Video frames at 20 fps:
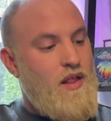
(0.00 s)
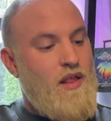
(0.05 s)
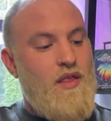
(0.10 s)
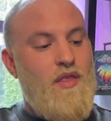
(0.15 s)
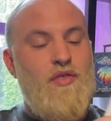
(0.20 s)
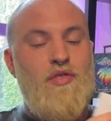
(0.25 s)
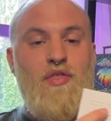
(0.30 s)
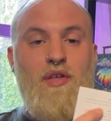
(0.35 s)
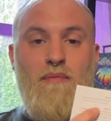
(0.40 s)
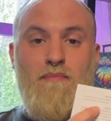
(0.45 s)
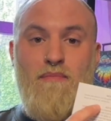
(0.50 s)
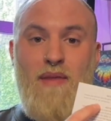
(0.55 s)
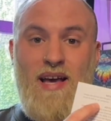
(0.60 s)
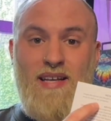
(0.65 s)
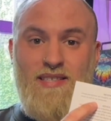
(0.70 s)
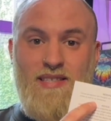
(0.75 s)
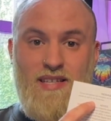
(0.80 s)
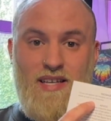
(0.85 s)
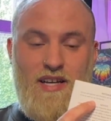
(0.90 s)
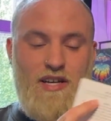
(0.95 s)
the
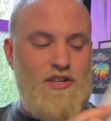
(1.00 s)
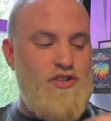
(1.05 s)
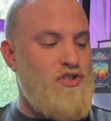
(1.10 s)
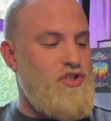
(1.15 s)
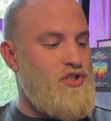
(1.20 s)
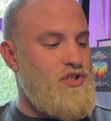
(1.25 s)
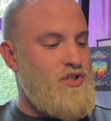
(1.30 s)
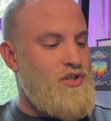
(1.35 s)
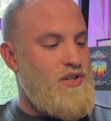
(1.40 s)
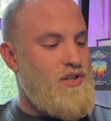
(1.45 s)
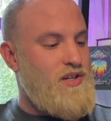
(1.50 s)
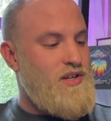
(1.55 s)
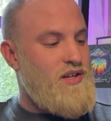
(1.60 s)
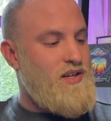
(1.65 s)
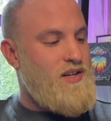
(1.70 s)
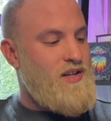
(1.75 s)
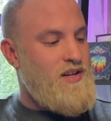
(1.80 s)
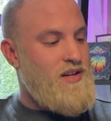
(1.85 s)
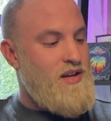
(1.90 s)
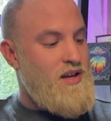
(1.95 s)
message,
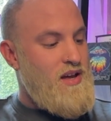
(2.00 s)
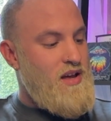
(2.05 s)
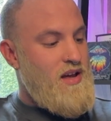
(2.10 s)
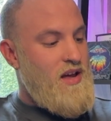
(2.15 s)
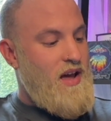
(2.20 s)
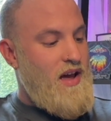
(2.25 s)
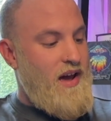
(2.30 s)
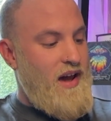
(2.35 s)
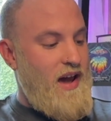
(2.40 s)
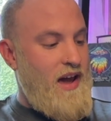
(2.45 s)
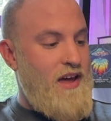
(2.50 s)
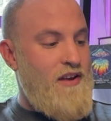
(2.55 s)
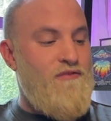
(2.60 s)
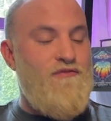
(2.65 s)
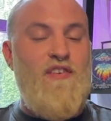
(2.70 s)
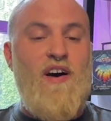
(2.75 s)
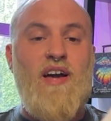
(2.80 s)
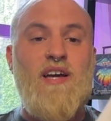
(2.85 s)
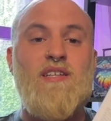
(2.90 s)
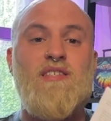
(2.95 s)

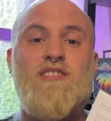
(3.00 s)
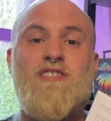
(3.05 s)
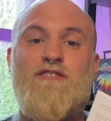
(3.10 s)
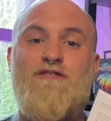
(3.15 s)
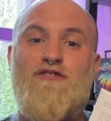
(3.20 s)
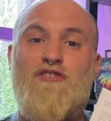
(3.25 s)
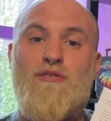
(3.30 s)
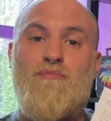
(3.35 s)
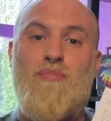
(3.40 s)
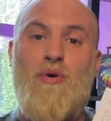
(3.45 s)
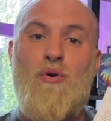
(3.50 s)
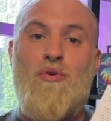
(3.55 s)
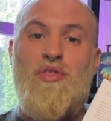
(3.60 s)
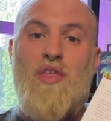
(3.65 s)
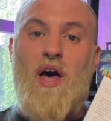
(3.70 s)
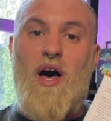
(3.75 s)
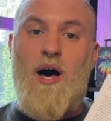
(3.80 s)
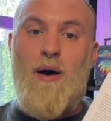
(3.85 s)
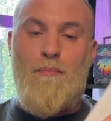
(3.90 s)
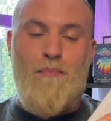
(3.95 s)
advice for
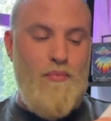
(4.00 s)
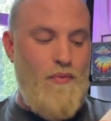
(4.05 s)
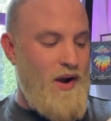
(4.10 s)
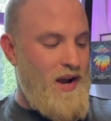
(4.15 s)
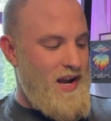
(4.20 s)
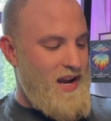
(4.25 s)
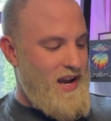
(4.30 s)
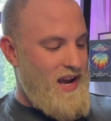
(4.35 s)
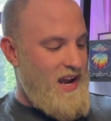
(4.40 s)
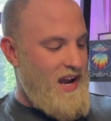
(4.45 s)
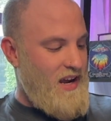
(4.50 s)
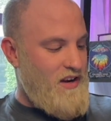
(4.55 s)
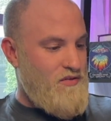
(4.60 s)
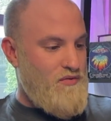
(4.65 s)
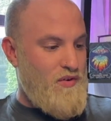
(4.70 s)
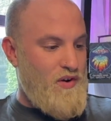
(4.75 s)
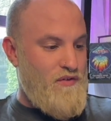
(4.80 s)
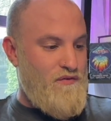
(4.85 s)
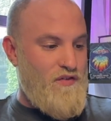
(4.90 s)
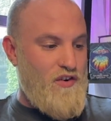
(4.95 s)
both upright and
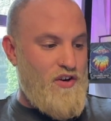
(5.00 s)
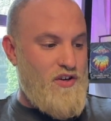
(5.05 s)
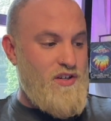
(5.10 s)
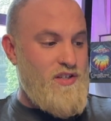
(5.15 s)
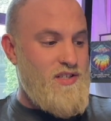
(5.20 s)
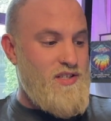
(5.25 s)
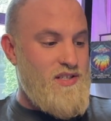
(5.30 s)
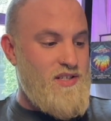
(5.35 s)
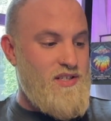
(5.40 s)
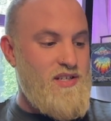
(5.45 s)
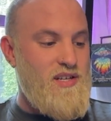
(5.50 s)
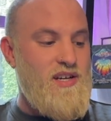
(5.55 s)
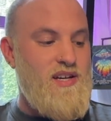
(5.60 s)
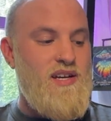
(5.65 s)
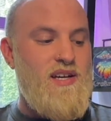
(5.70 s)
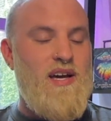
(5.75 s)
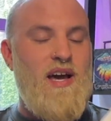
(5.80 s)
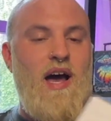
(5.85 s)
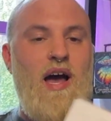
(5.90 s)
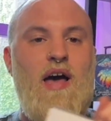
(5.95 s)
reversed,
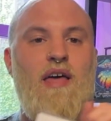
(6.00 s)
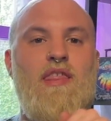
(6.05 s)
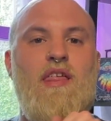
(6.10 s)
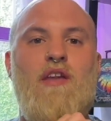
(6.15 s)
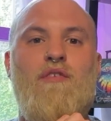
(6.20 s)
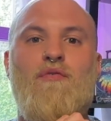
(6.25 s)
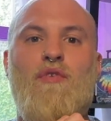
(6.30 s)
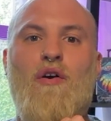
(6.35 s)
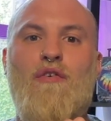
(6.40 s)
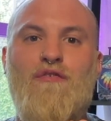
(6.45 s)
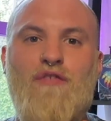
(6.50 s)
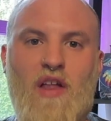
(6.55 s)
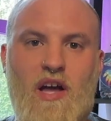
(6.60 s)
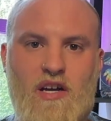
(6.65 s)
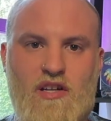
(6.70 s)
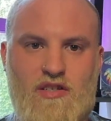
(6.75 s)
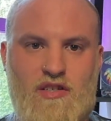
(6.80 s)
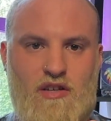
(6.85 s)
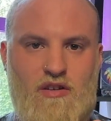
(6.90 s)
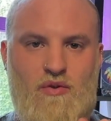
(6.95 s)
and then
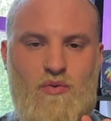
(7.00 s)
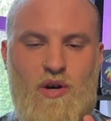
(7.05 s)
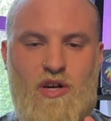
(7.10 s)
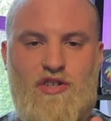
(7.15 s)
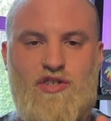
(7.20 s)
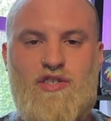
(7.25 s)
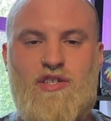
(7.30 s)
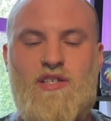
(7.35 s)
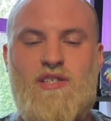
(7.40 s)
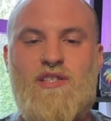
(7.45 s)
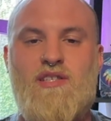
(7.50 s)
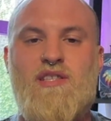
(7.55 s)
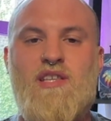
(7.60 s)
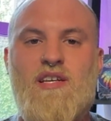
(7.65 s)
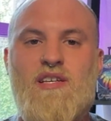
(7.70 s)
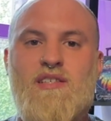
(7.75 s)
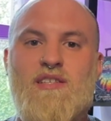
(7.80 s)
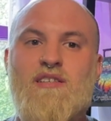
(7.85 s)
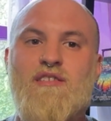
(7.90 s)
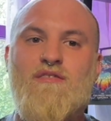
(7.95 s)
reflection questions.
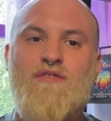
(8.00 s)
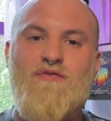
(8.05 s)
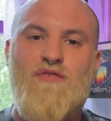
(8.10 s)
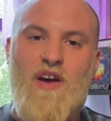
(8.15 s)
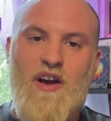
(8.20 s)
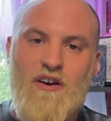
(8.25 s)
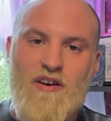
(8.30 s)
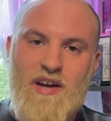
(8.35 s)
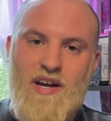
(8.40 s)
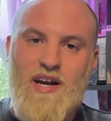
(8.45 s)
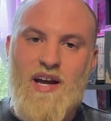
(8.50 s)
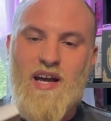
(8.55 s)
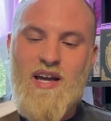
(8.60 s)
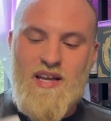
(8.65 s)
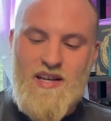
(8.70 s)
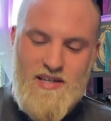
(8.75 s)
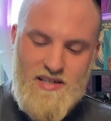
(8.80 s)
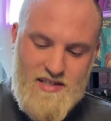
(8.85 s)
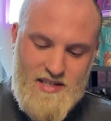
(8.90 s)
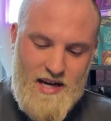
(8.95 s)
This is very
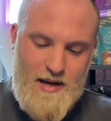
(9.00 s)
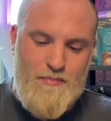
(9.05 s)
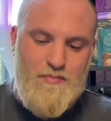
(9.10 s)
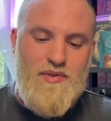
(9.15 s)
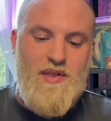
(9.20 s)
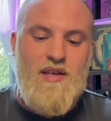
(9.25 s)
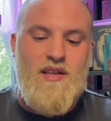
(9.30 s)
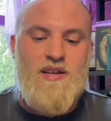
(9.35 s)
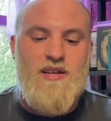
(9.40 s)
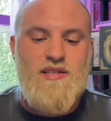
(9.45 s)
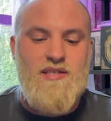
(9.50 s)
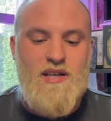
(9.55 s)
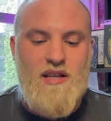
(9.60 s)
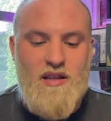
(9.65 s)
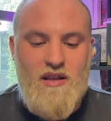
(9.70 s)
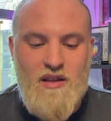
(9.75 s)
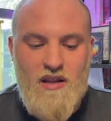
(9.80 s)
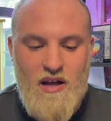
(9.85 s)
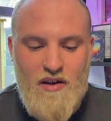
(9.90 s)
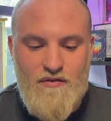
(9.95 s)
in-depth. It is a
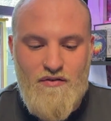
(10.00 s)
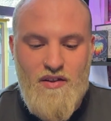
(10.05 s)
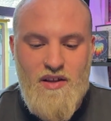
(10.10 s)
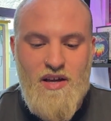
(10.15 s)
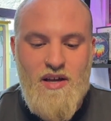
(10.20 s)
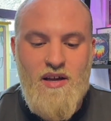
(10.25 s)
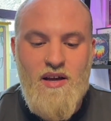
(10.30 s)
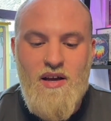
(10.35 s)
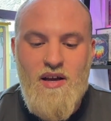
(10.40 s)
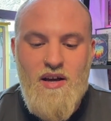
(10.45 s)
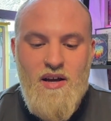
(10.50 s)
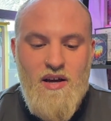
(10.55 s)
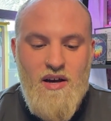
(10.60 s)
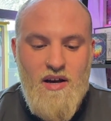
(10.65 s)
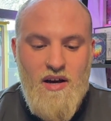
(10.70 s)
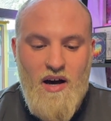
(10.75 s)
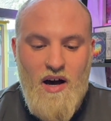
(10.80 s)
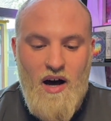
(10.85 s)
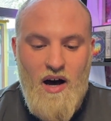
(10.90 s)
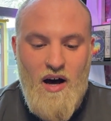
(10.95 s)
lovely
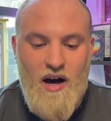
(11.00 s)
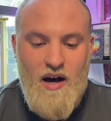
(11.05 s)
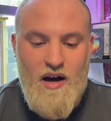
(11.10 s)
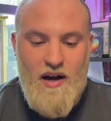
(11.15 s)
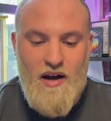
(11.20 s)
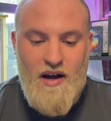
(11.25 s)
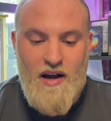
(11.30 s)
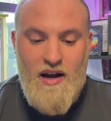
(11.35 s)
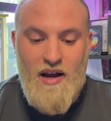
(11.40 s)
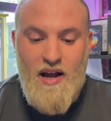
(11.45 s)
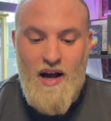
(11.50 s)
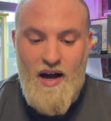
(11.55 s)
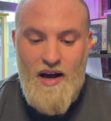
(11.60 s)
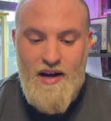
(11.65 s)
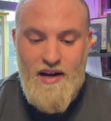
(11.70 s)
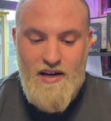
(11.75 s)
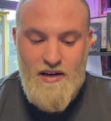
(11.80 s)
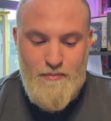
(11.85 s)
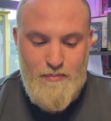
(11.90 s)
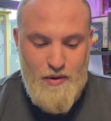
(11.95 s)

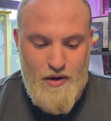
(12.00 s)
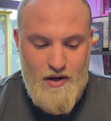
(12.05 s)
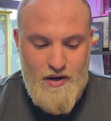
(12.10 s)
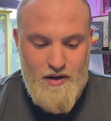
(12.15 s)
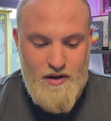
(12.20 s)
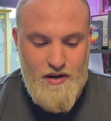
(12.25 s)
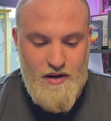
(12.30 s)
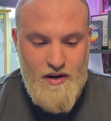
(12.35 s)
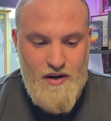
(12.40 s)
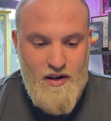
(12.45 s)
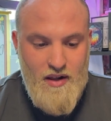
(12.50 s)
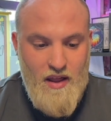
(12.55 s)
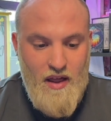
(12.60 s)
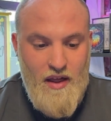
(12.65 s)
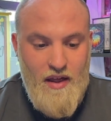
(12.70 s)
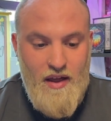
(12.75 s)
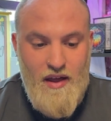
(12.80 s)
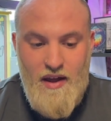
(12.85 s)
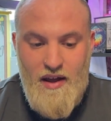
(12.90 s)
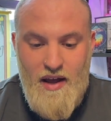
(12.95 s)
guidebook.
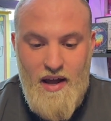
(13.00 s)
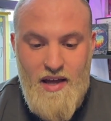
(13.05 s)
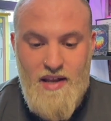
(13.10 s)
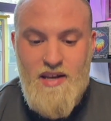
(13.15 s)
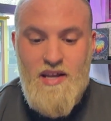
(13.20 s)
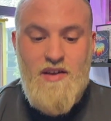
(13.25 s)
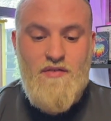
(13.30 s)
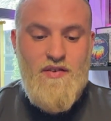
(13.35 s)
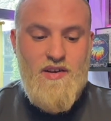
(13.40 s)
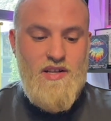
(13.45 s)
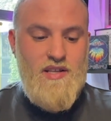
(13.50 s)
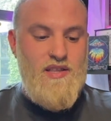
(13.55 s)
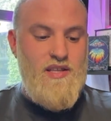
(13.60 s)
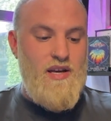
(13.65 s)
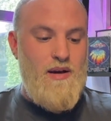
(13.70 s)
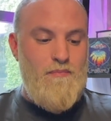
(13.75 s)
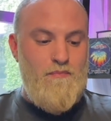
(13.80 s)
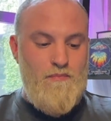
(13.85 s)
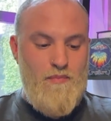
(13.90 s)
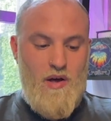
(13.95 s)
And even in
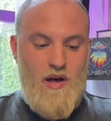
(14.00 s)
the